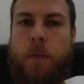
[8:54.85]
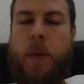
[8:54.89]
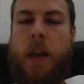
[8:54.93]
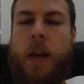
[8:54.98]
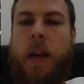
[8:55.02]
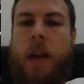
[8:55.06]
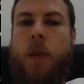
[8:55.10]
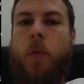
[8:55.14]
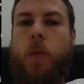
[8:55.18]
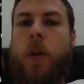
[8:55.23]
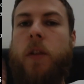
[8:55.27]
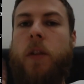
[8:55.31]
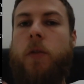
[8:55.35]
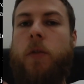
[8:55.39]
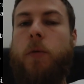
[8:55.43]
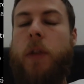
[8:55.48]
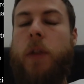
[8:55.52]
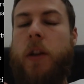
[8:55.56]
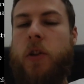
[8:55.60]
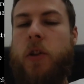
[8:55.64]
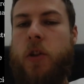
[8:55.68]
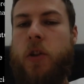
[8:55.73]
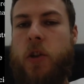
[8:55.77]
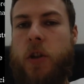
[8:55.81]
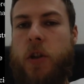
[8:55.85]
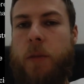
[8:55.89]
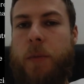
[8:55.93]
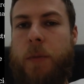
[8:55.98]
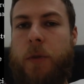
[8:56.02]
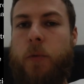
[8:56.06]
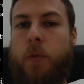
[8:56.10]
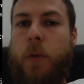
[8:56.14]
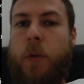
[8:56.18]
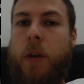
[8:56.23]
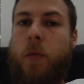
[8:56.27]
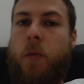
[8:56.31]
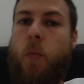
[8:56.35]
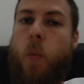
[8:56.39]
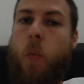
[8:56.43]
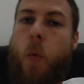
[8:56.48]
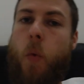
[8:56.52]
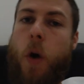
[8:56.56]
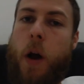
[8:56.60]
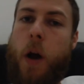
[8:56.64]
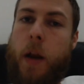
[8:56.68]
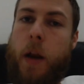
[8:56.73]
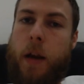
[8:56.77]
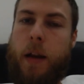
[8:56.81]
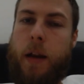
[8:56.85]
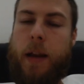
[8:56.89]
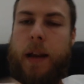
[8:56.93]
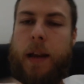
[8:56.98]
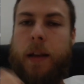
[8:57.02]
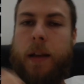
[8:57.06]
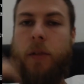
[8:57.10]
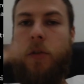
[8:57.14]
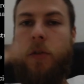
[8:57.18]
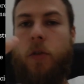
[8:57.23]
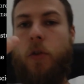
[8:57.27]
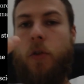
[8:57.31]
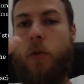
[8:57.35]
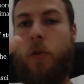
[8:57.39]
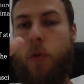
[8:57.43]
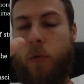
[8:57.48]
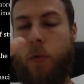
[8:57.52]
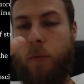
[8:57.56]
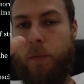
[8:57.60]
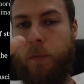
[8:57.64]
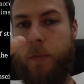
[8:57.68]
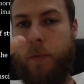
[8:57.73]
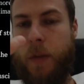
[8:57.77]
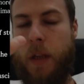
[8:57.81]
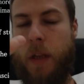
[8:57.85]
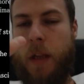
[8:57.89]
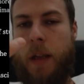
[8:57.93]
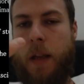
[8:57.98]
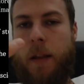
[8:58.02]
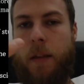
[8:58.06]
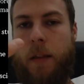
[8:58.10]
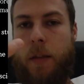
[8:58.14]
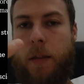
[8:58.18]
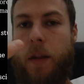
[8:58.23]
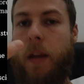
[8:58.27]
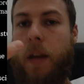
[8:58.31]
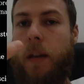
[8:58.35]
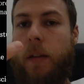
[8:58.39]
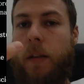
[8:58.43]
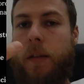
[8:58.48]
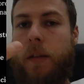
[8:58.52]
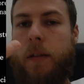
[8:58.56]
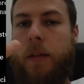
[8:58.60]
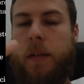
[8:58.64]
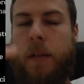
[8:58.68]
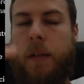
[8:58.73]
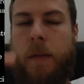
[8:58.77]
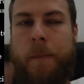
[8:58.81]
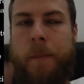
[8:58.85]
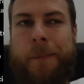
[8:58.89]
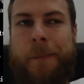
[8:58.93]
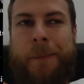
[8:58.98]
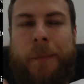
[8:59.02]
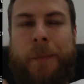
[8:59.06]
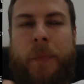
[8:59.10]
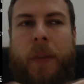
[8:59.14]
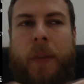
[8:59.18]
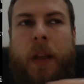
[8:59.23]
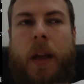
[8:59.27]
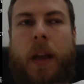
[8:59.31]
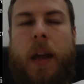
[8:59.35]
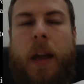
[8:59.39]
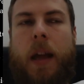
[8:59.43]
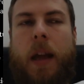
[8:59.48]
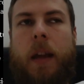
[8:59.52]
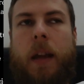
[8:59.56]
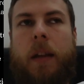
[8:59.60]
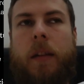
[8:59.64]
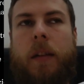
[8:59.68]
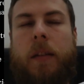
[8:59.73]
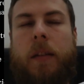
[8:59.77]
meaning what is the relationship between 1 and 2 things, and